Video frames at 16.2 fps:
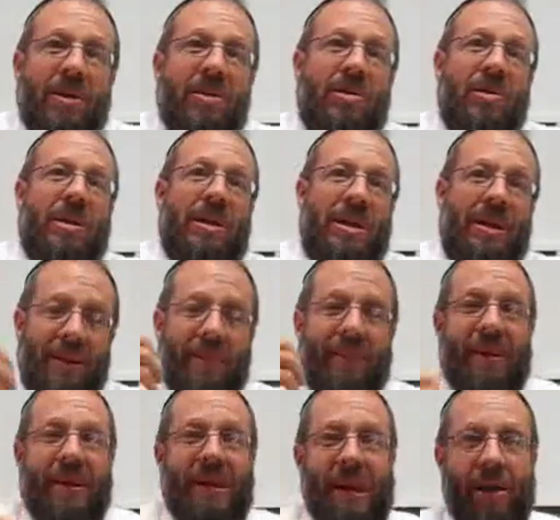to the
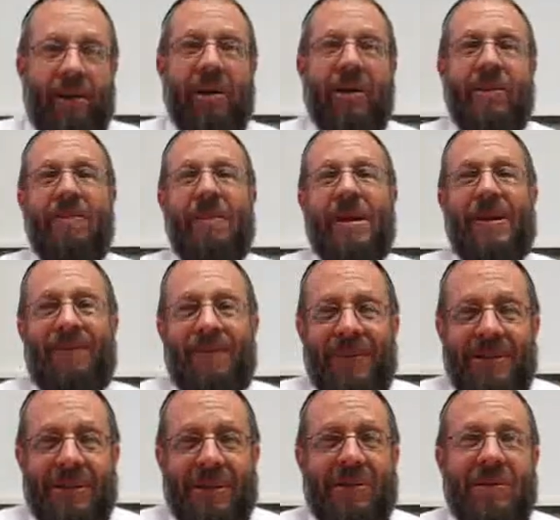inherent
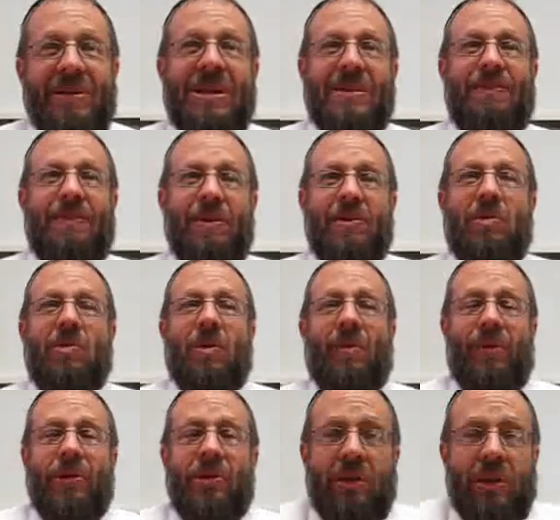metaphysical and spiritual
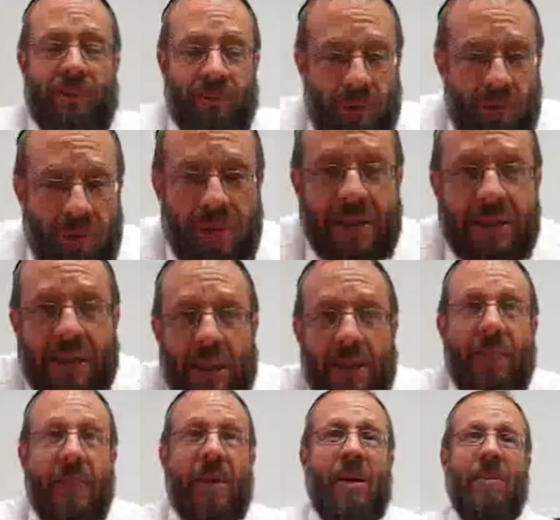vision of
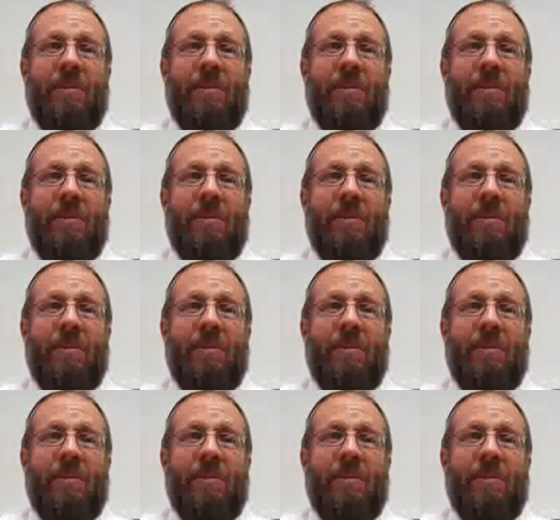Judaism,